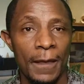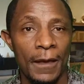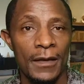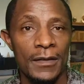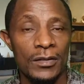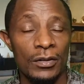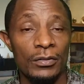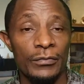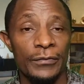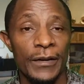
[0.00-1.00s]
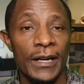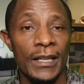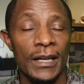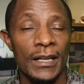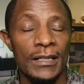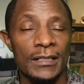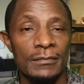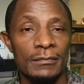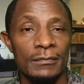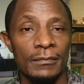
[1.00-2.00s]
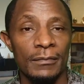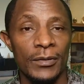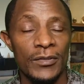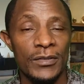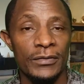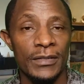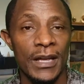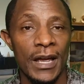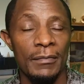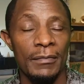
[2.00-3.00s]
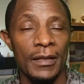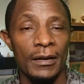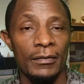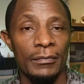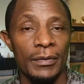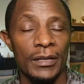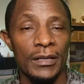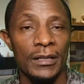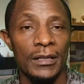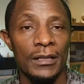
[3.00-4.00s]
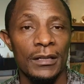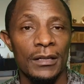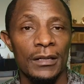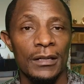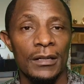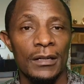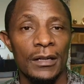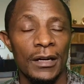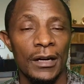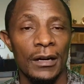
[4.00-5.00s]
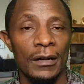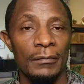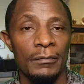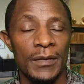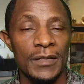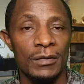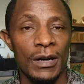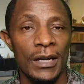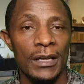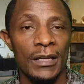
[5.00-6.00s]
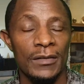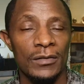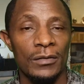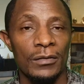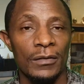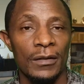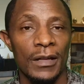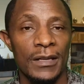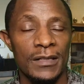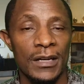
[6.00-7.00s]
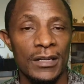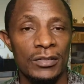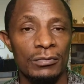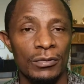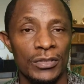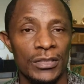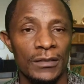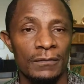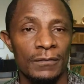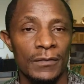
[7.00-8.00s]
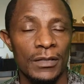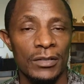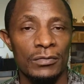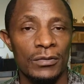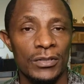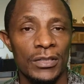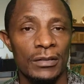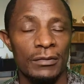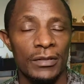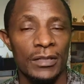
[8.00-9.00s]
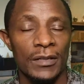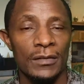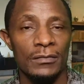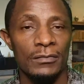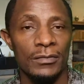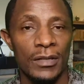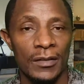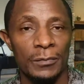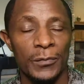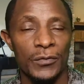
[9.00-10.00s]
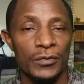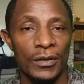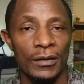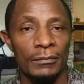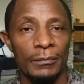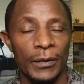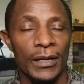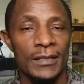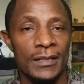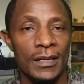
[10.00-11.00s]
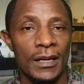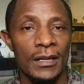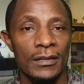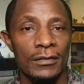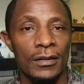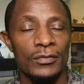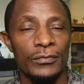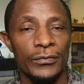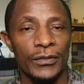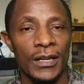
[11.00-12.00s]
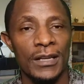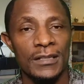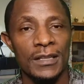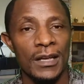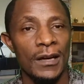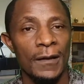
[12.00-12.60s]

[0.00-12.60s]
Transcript: So you find that most of the time they will be busy working. So there is a dishwasher. Dishwasher, you just put your plates there and your sufurias there,